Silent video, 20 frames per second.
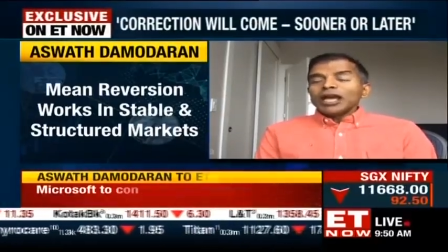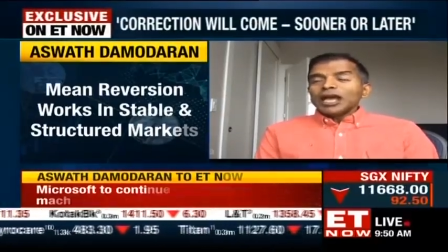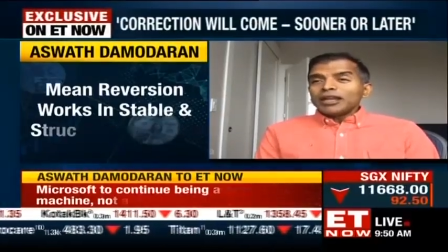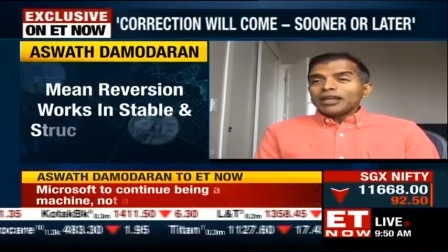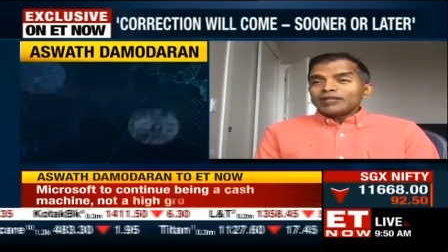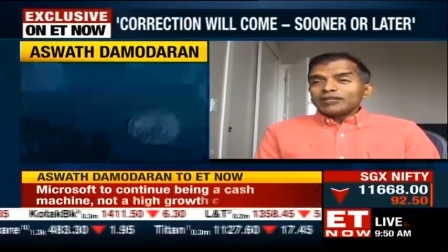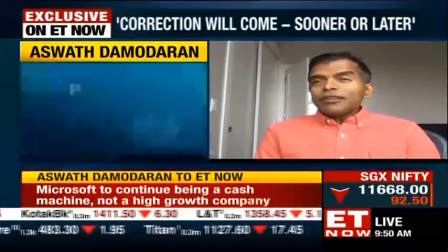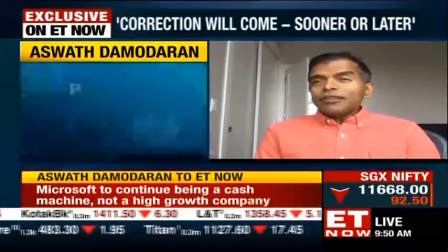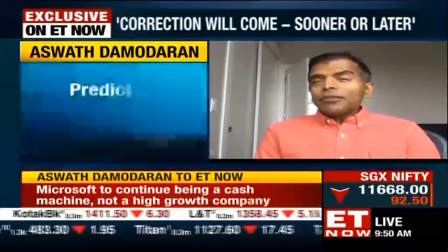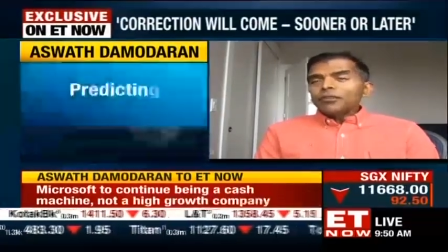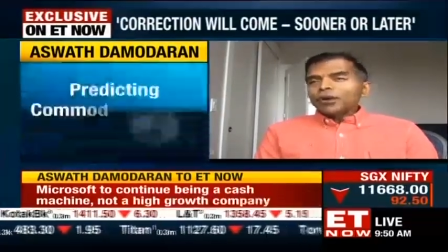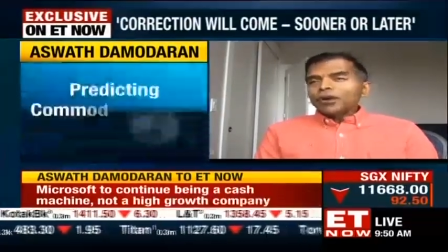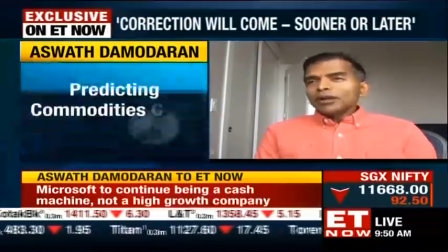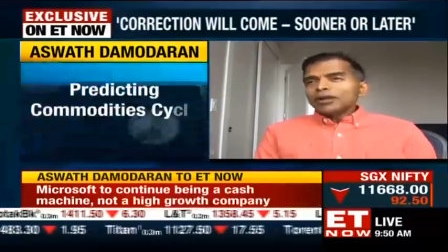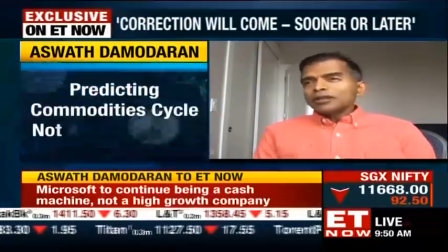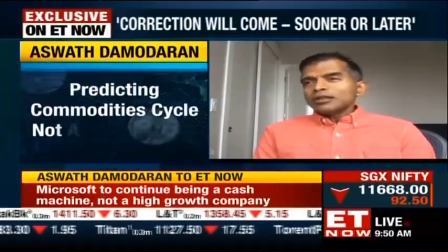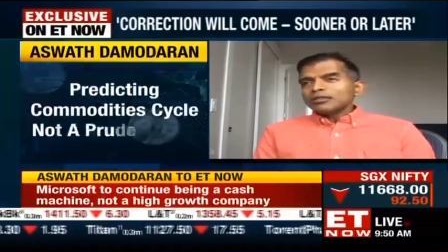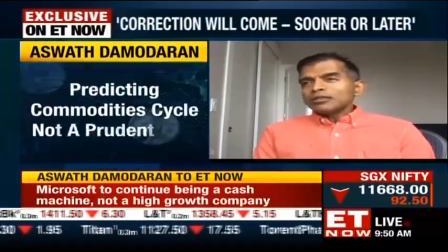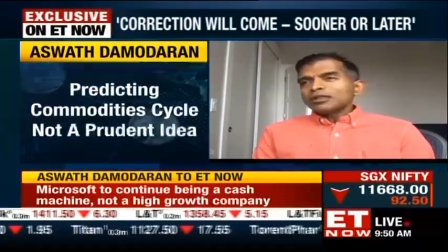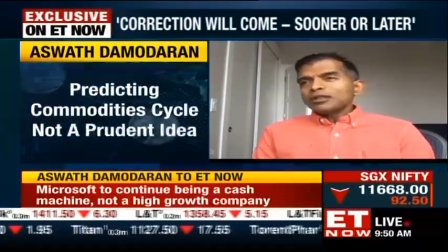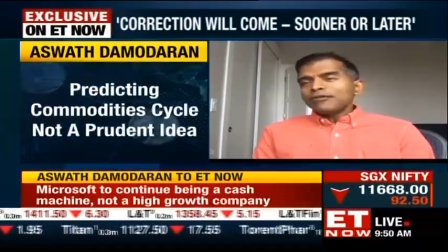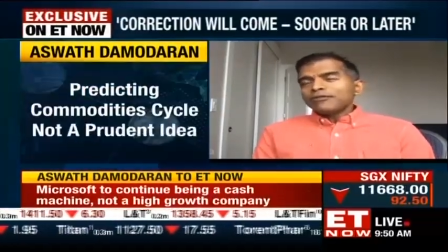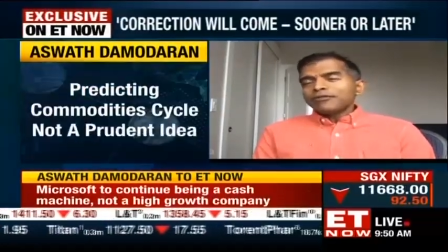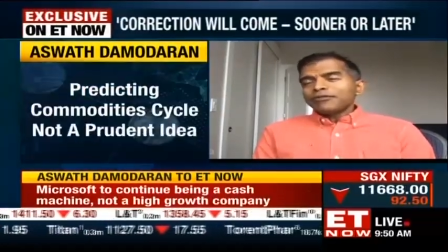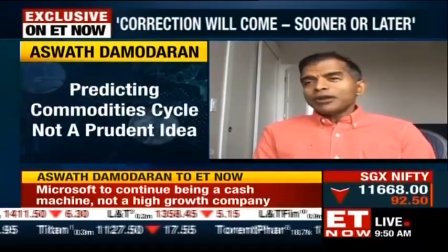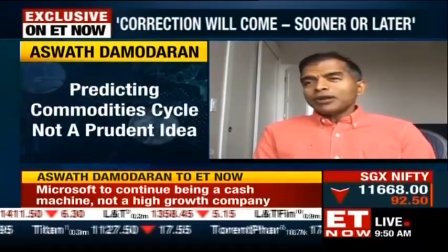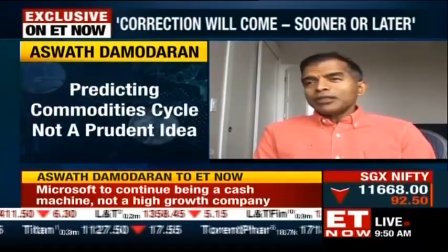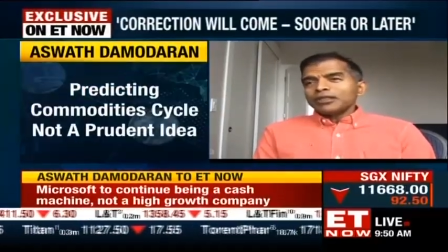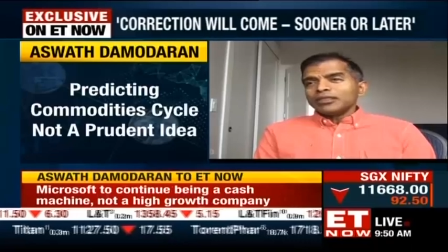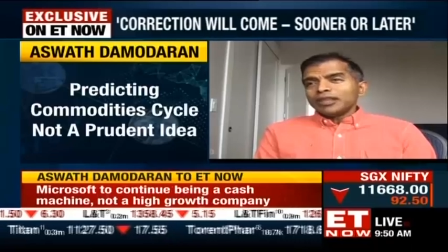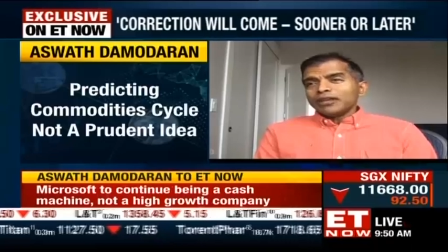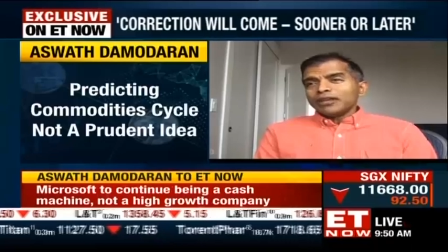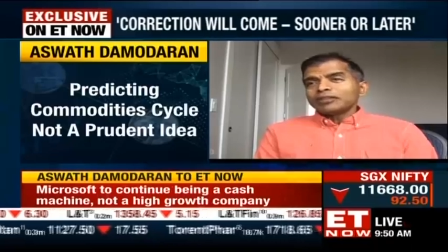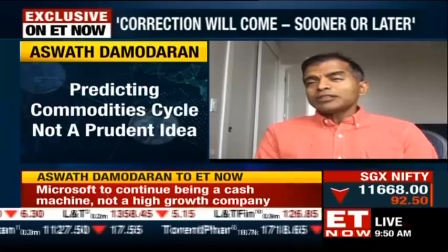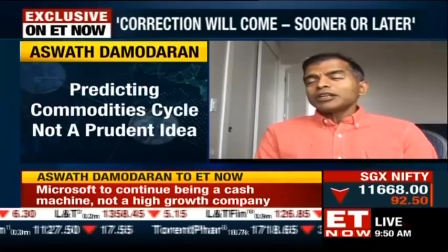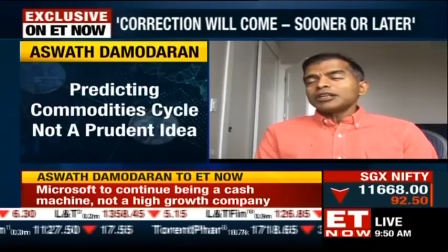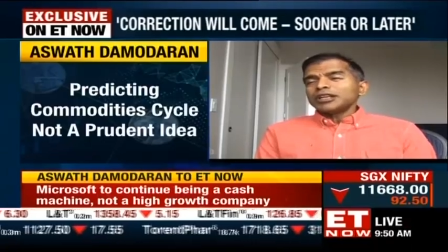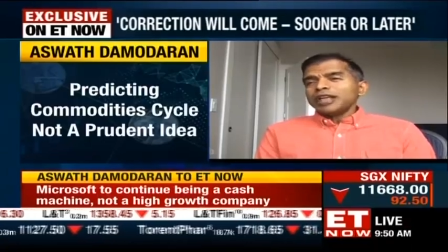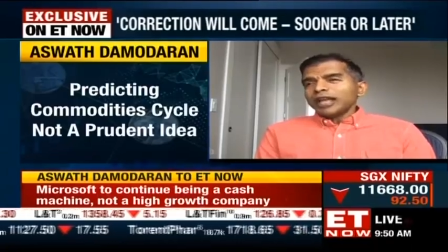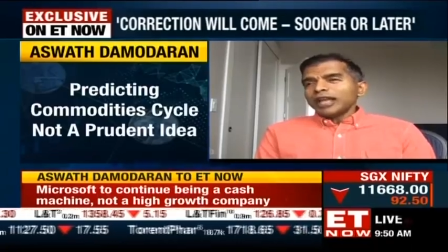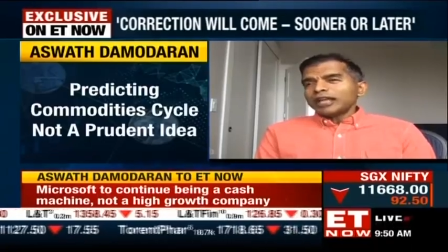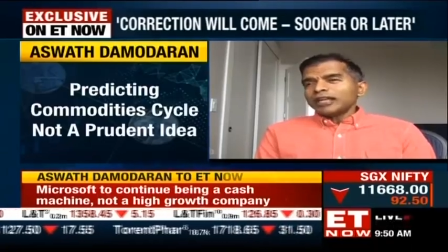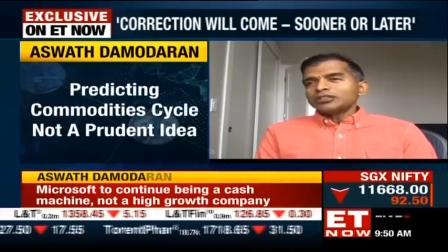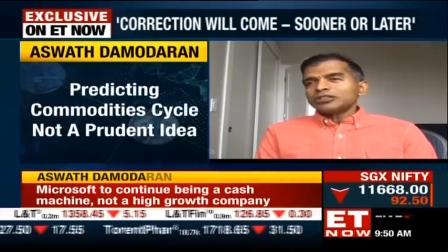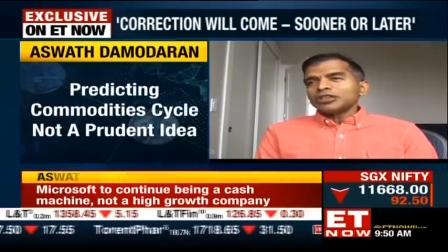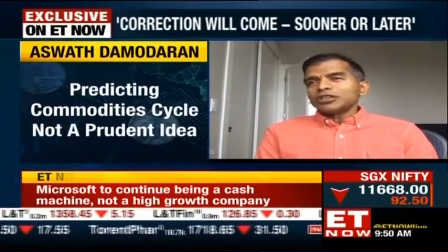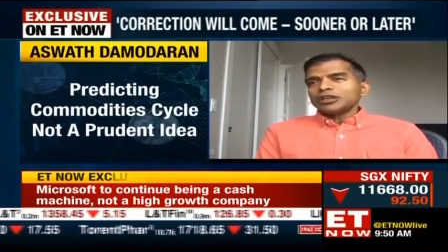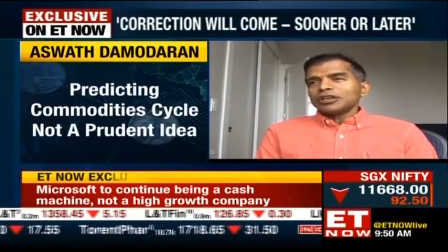And if the world is different, there is a danger